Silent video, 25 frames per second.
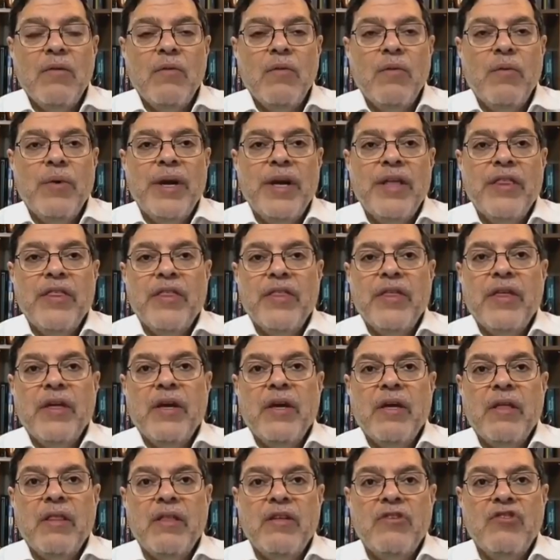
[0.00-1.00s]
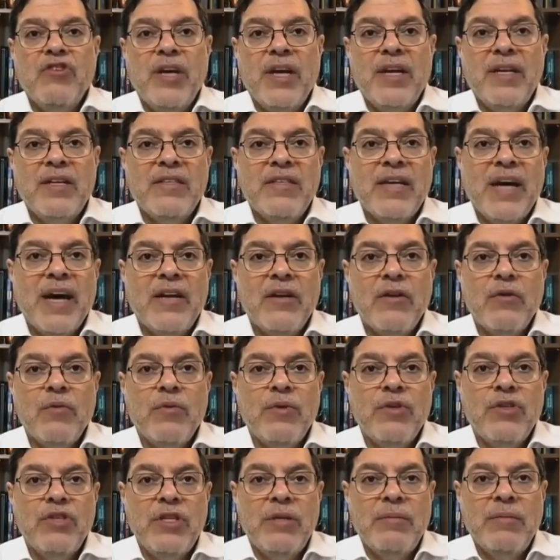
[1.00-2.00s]
with the genocidal
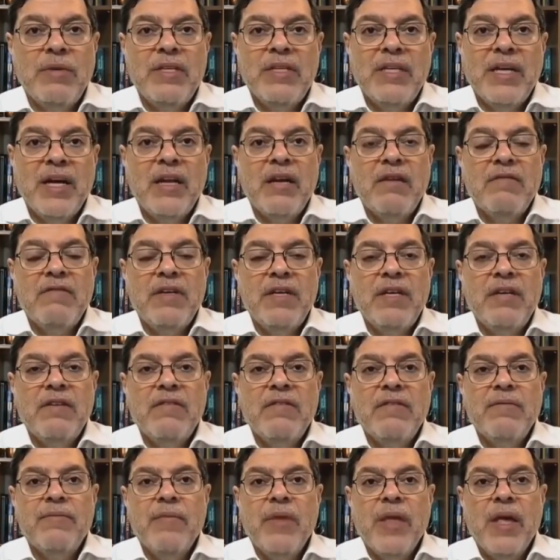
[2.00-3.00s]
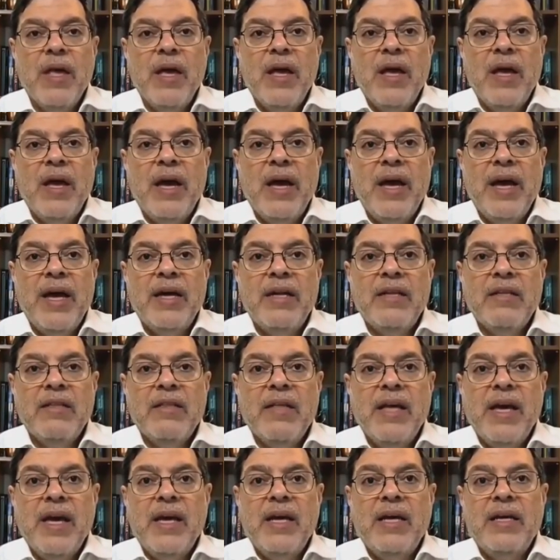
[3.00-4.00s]
regime in Tel Aviv, and
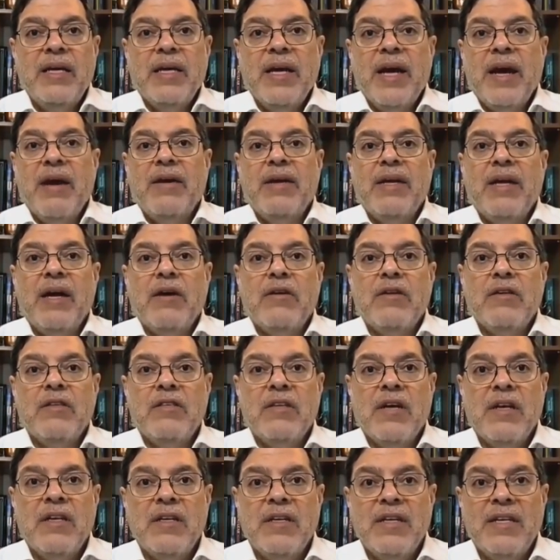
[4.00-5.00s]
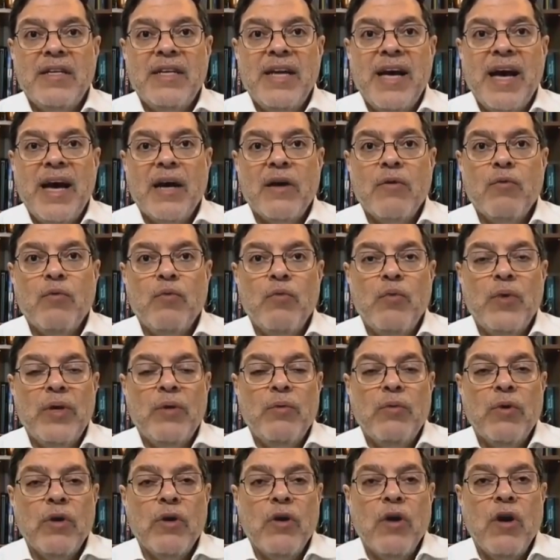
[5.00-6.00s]
they carried out a sudden attack. We
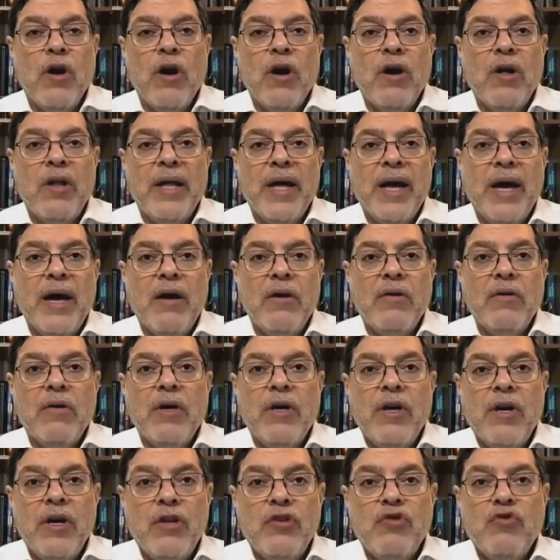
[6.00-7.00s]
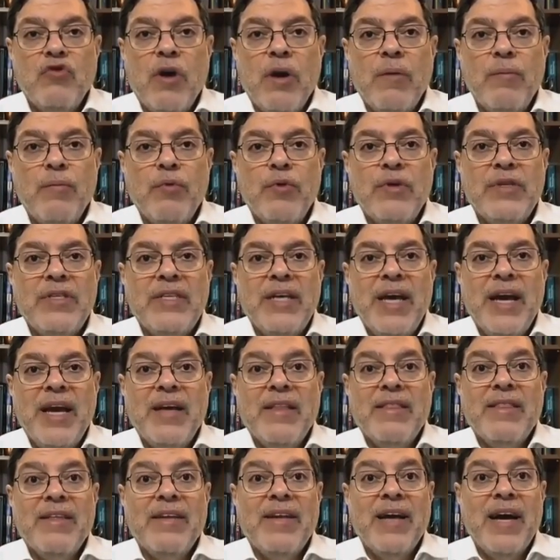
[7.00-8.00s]
recall how Trump was saying
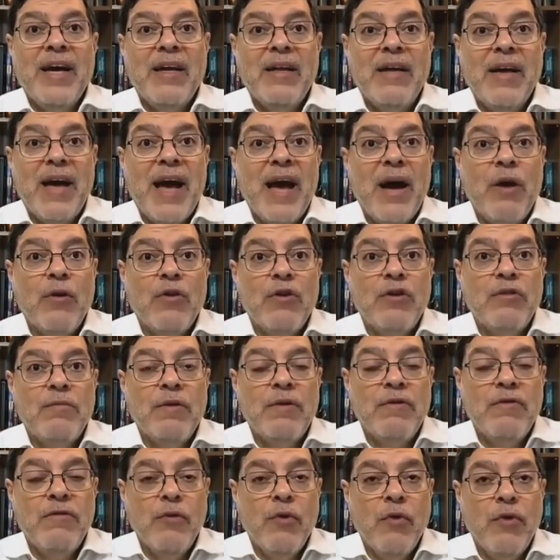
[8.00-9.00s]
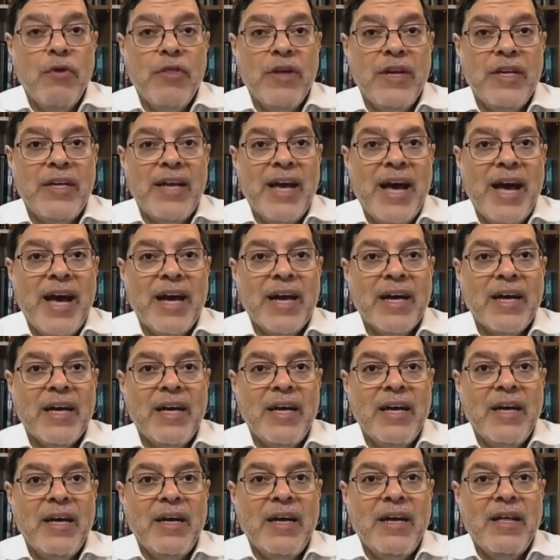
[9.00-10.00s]
the night, hours before the attack,
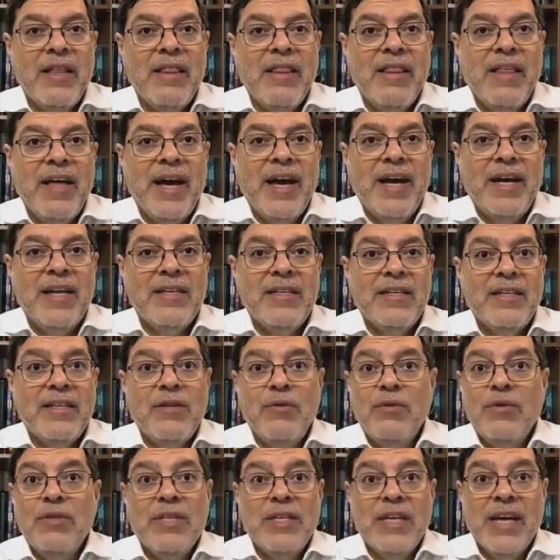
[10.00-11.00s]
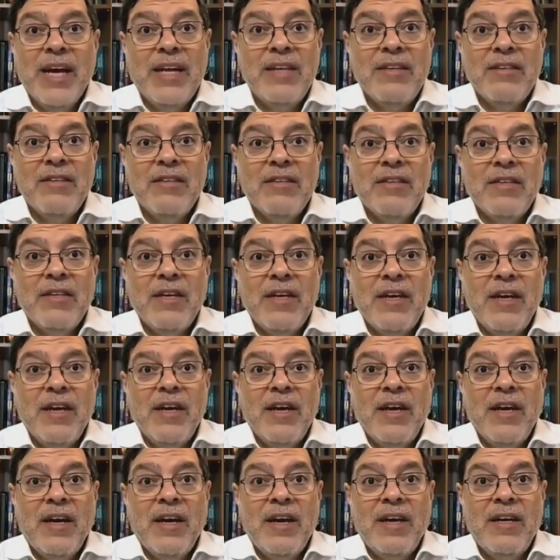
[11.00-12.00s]
that he was against
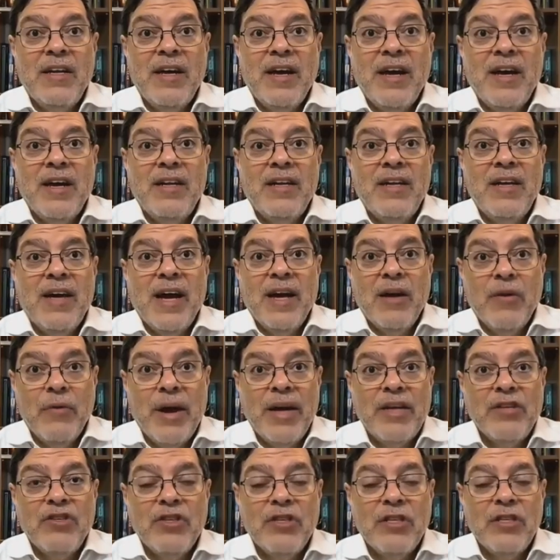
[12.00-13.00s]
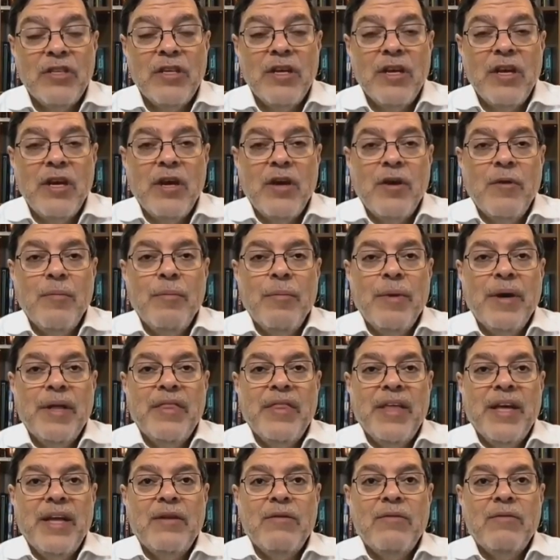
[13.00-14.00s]
an aggression, but
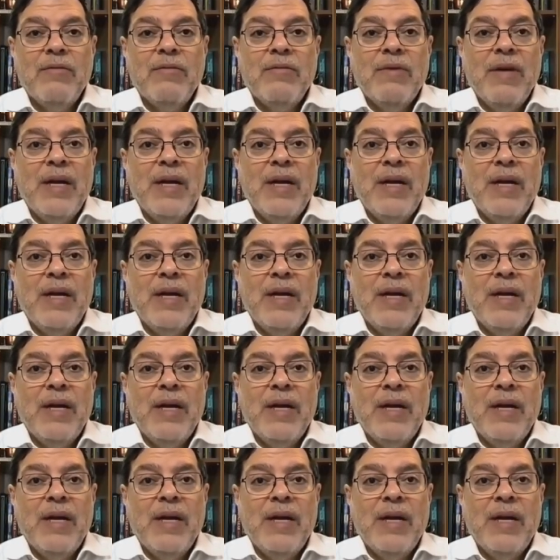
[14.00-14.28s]
then